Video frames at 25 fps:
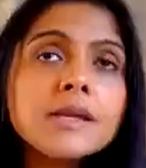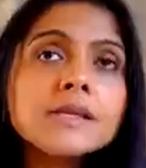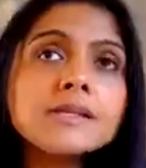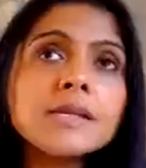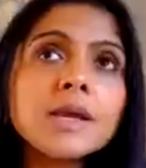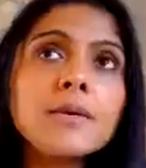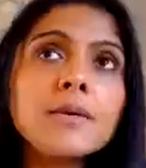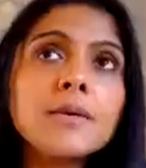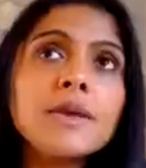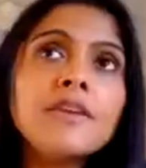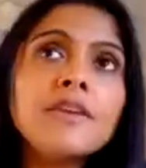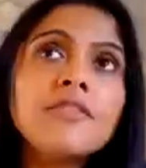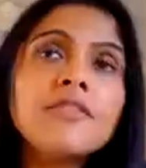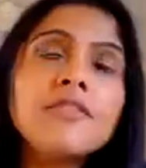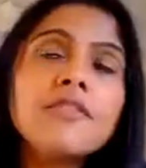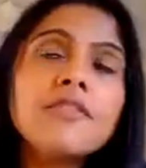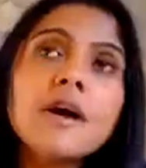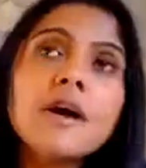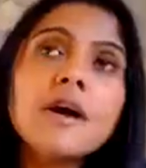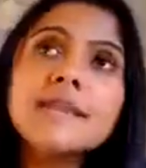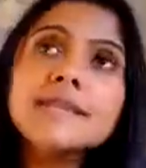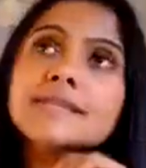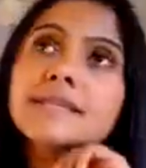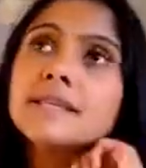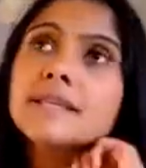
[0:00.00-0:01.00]
So if
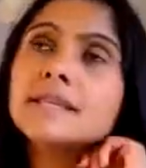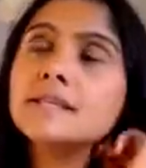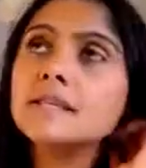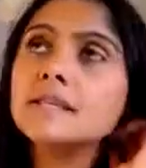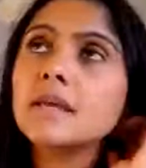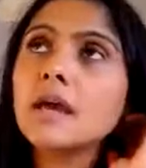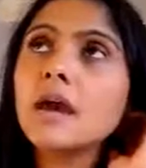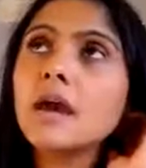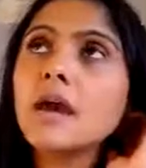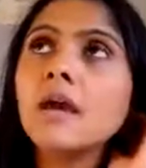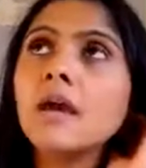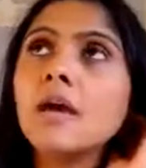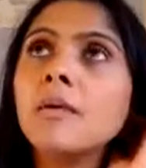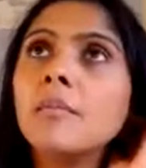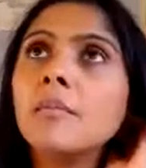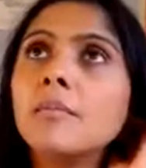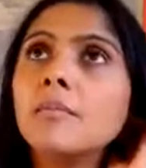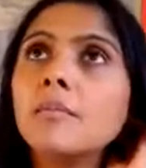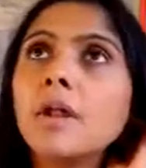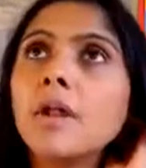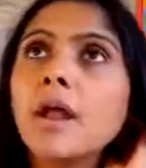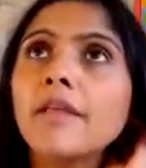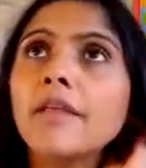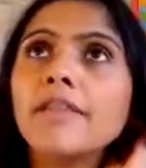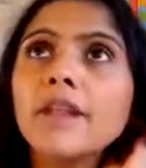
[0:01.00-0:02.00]
I did
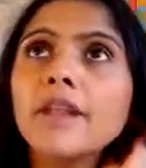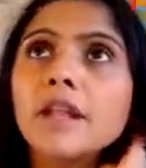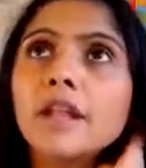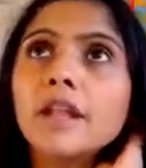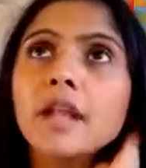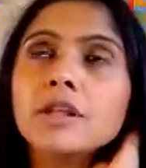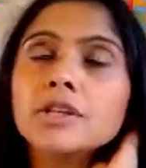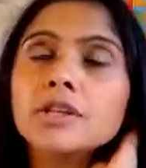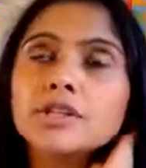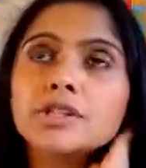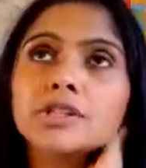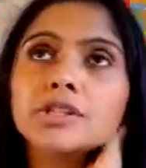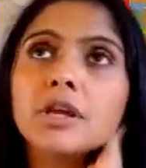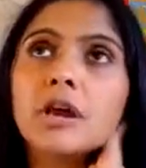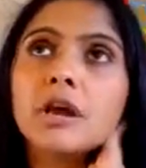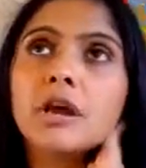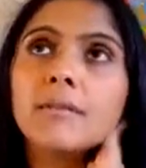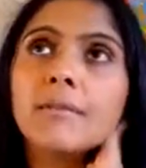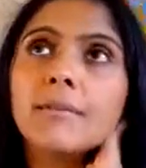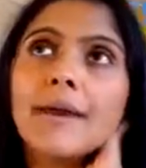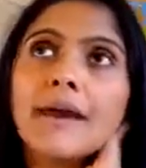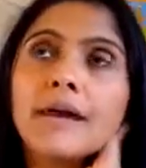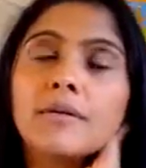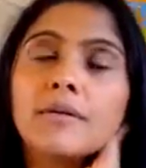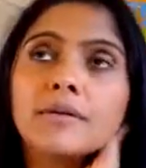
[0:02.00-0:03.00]
like the lunchtime
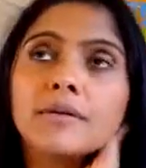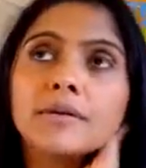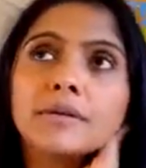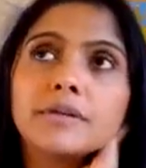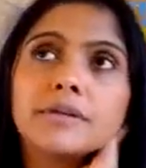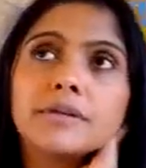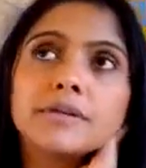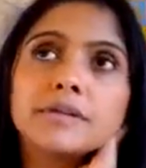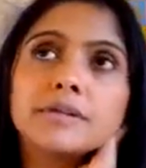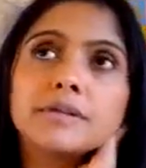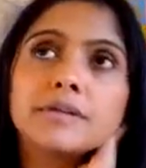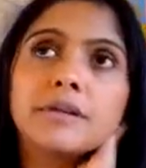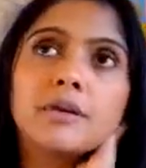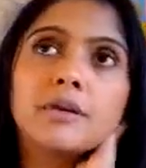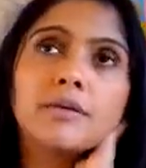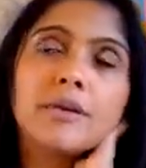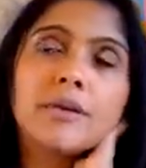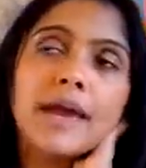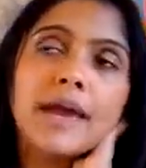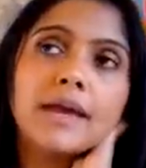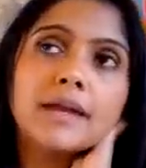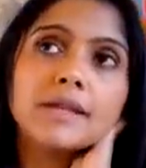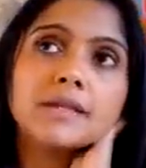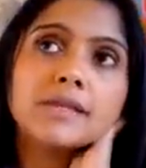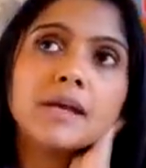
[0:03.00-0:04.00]
hours,
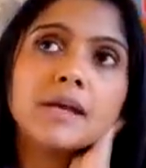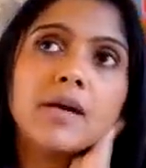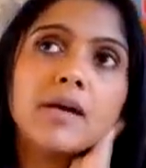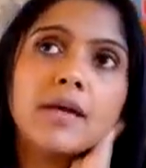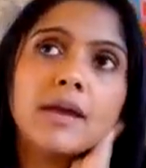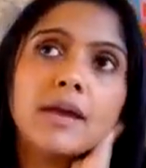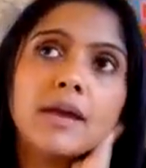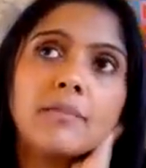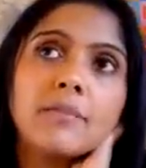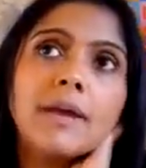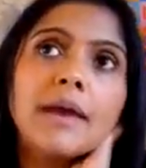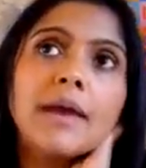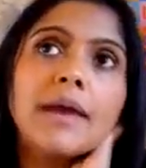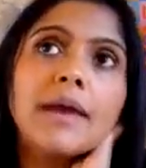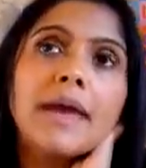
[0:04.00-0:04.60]
UK time,